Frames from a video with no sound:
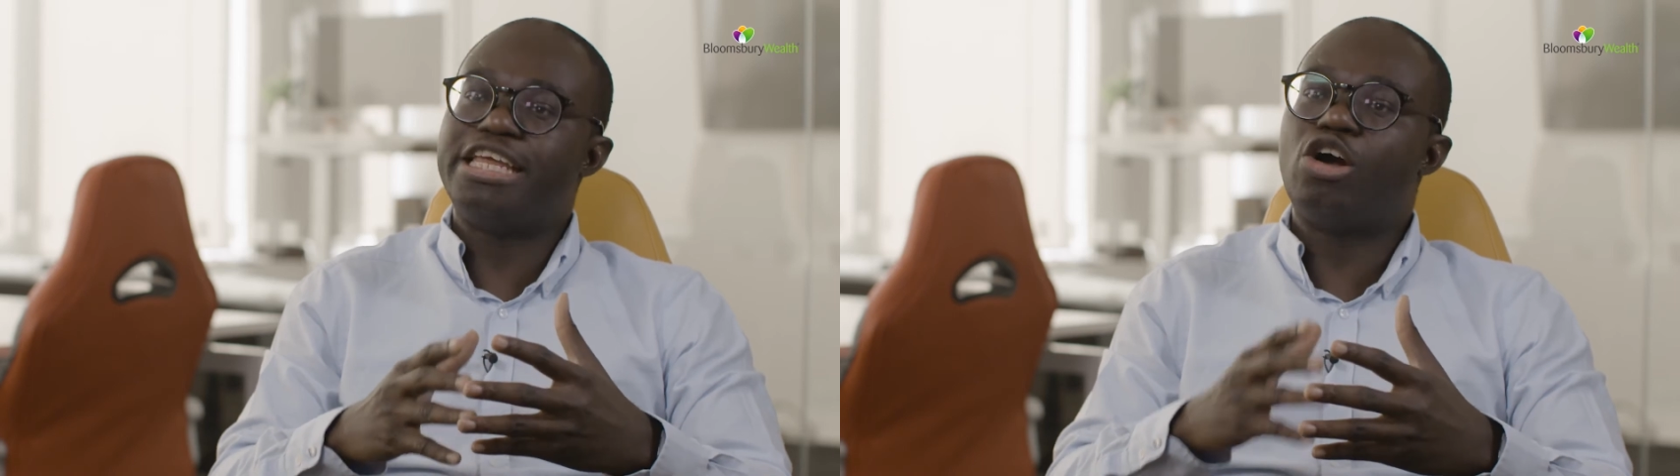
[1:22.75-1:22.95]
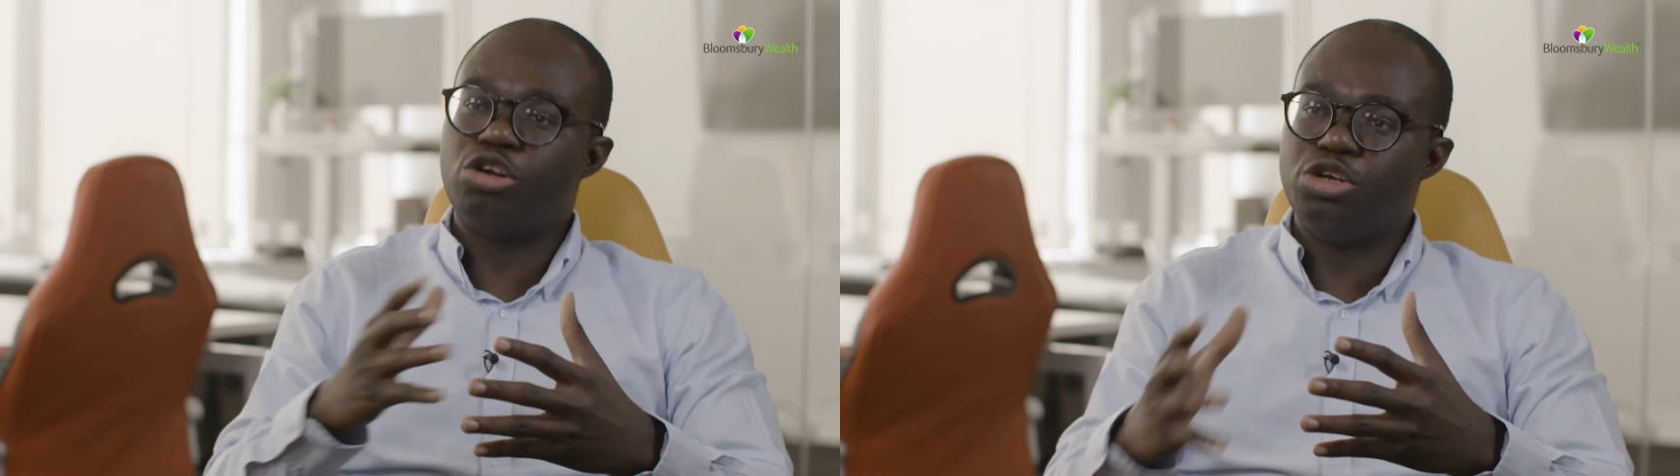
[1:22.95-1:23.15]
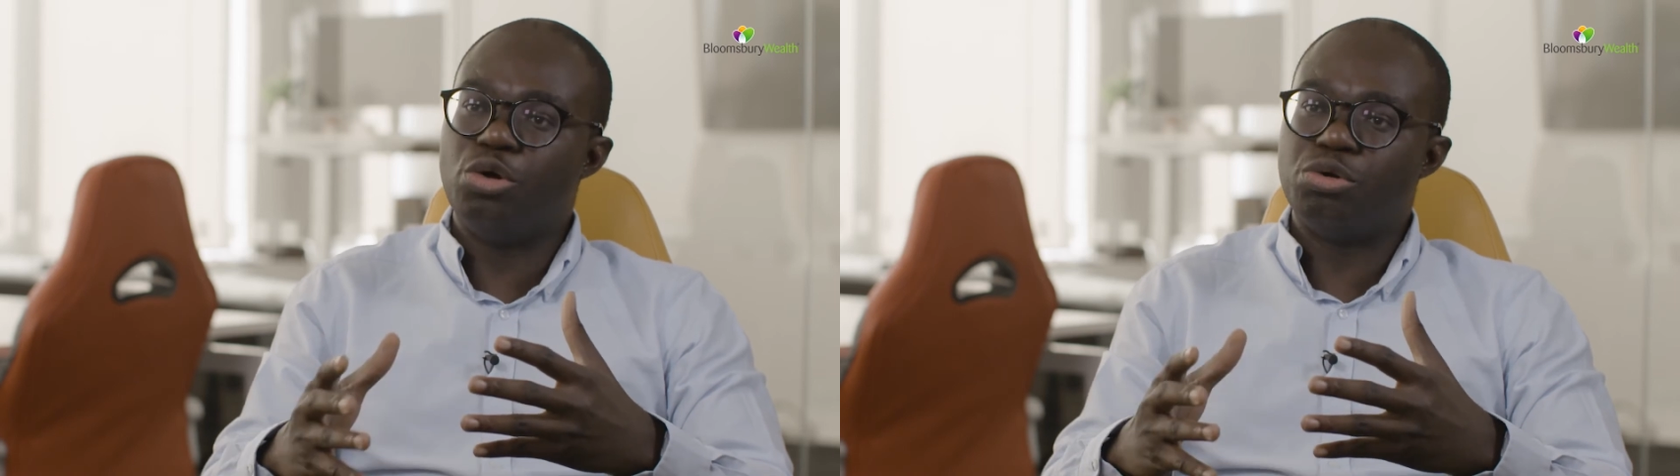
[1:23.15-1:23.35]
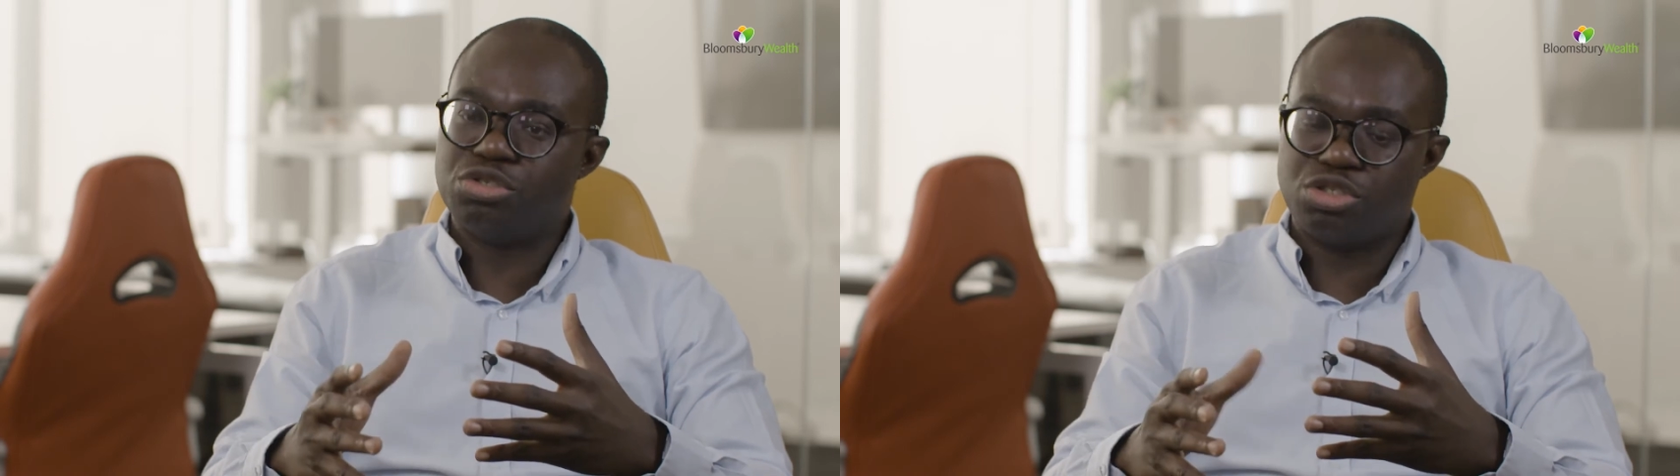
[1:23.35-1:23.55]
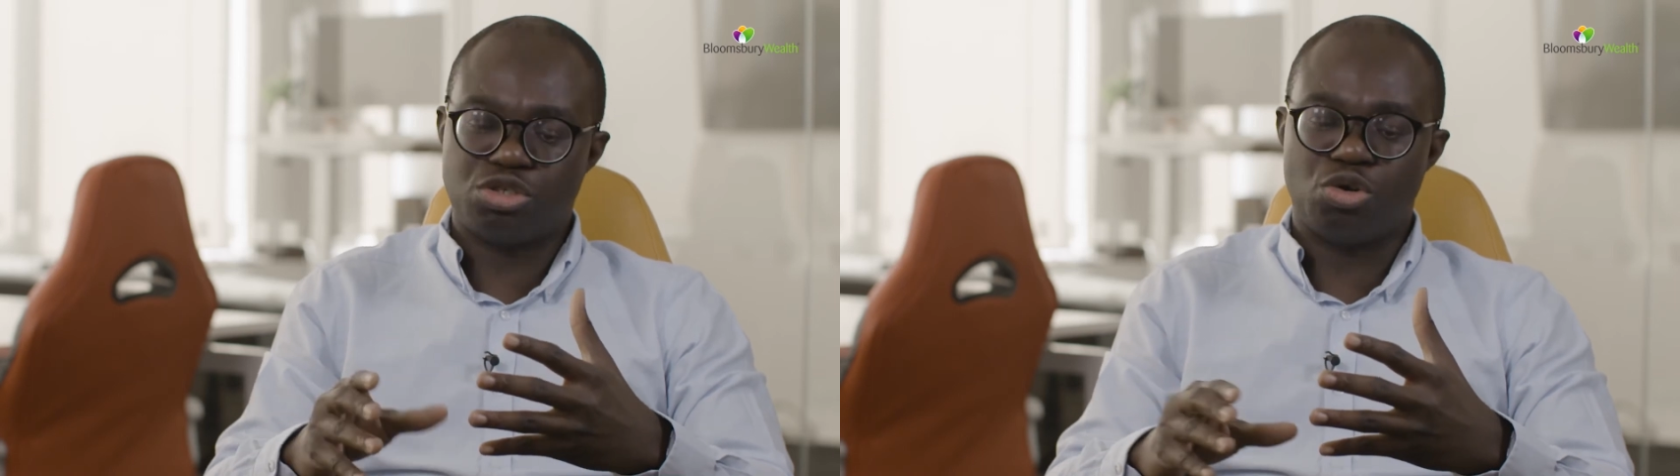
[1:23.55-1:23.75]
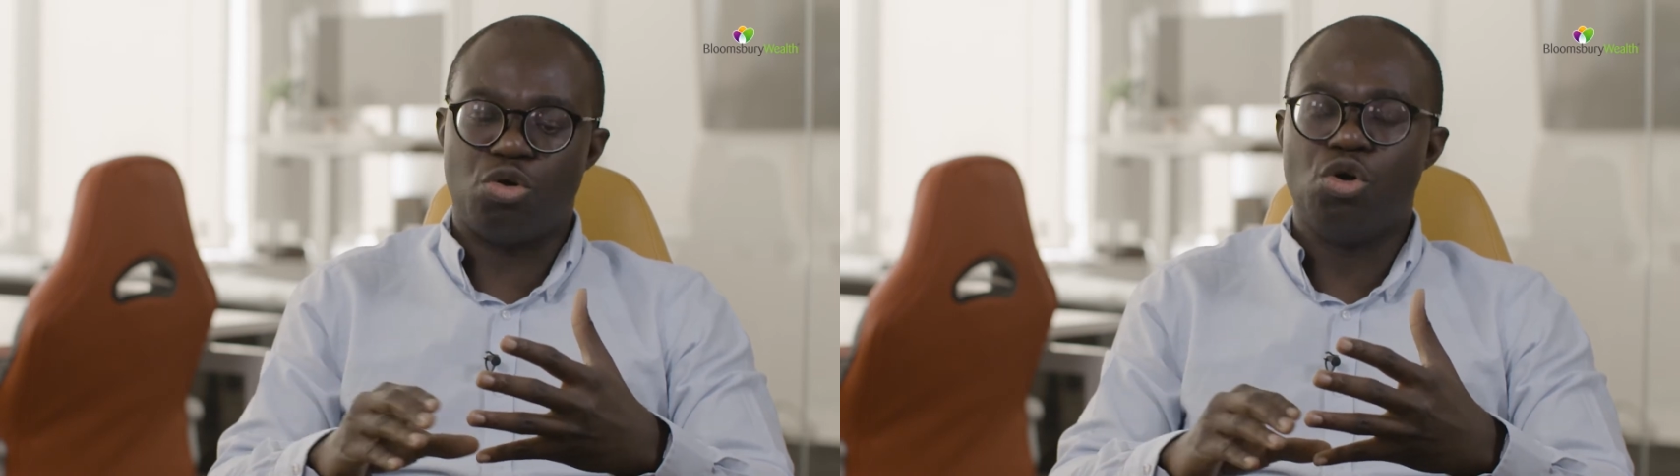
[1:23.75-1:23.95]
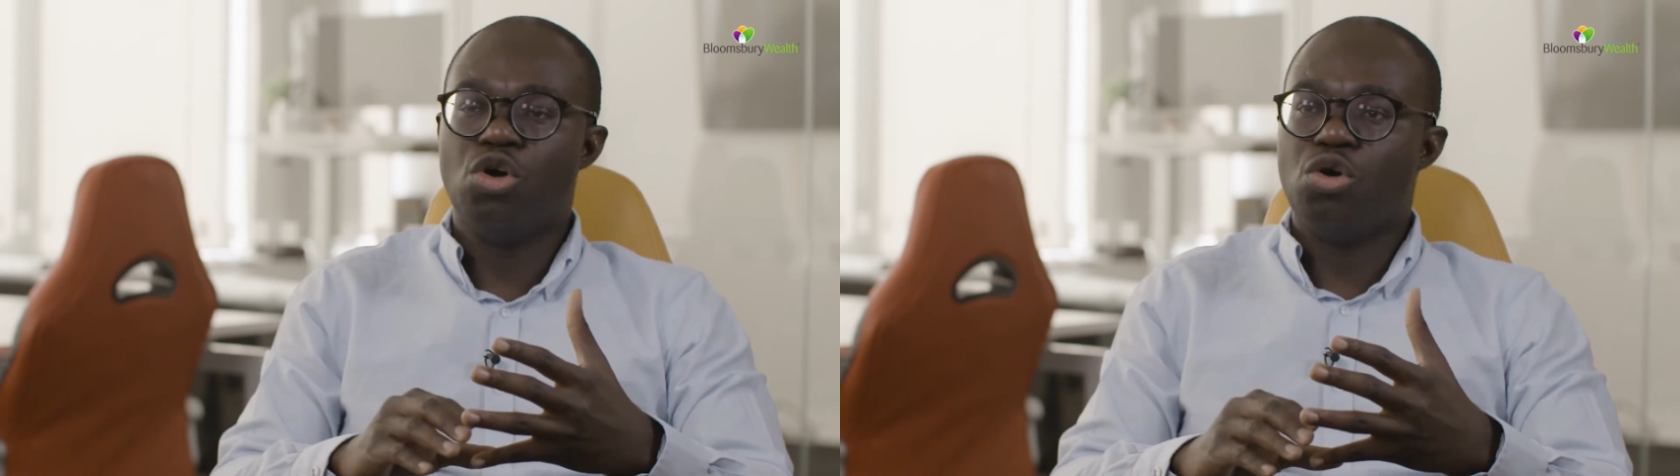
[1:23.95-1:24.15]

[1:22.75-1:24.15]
unknowns. So